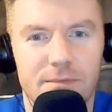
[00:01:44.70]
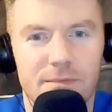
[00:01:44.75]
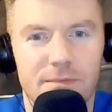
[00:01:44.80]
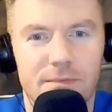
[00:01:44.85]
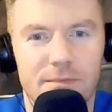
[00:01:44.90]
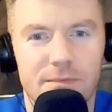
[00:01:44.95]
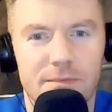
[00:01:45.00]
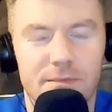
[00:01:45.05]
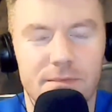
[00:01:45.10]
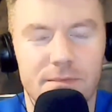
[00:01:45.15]

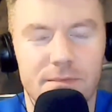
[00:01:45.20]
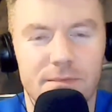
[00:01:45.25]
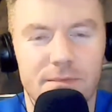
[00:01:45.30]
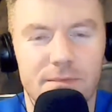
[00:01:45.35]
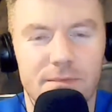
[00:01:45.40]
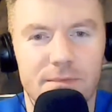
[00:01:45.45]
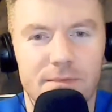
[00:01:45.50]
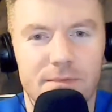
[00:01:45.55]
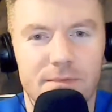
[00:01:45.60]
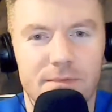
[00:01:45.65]

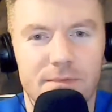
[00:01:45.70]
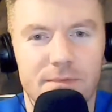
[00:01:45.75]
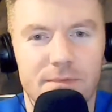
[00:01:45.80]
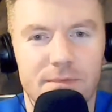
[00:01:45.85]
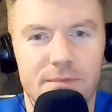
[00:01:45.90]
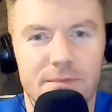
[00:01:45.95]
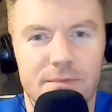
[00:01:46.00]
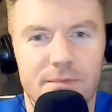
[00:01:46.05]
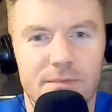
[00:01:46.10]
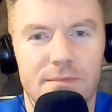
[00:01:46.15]

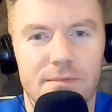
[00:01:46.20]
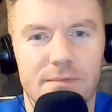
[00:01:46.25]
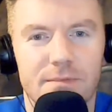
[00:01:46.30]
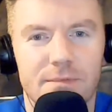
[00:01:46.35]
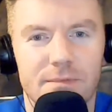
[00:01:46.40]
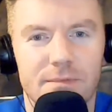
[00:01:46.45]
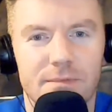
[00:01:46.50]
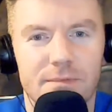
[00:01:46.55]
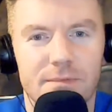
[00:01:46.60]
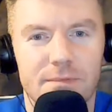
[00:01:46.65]

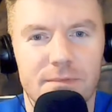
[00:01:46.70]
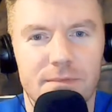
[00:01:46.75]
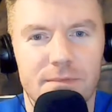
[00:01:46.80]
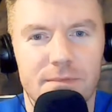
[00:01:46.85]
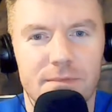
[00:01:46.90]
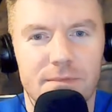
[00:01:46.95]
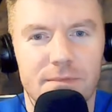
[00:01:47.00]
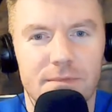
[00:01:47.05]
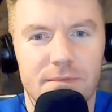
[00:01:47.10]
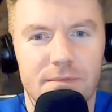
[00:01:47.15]

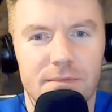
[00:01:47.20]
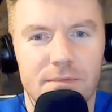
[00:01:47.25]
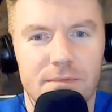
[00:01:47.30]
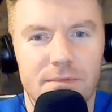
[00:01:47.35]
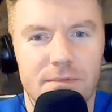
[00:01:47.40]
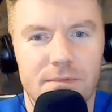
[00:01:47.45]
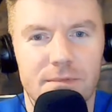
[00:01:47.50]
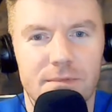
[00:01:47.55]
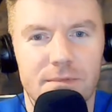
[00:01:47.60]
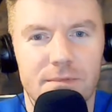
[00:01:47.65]

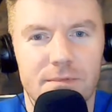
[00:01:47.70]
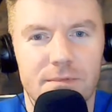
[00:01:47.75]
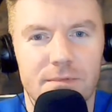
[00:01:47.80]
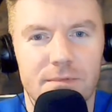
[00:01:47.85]
This person isn't speaking.